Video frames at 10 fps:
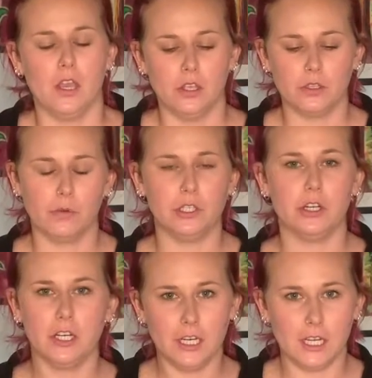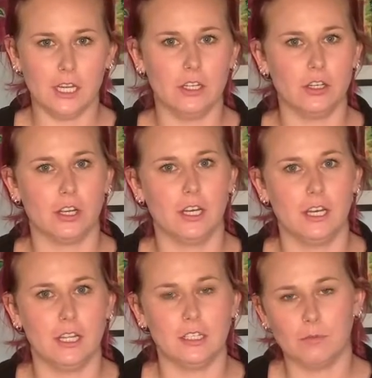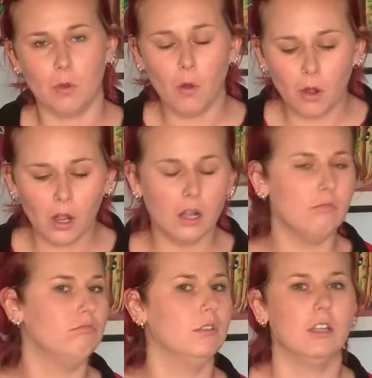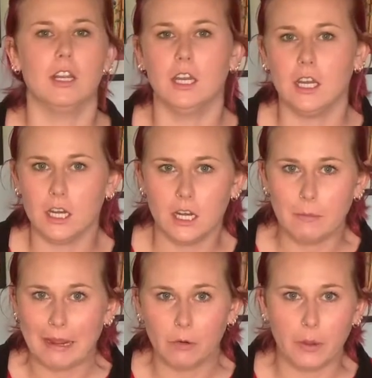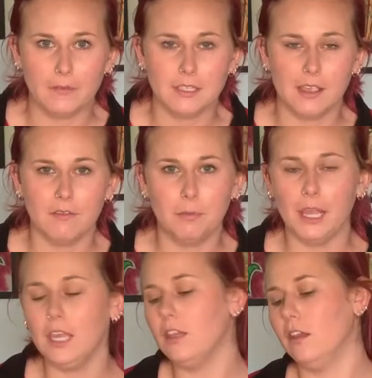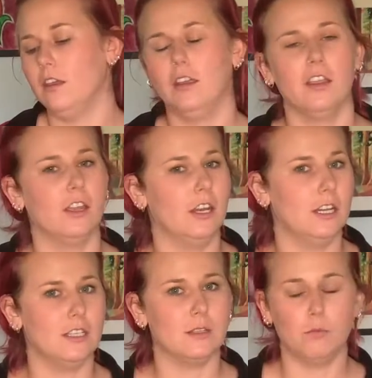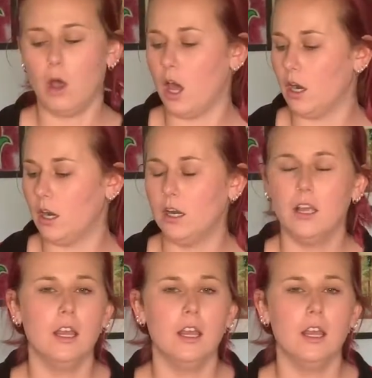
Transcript: So what you're gonna need is you're gonna need some corn, you're gonna need a microwave safe plate, you're gonna need some water.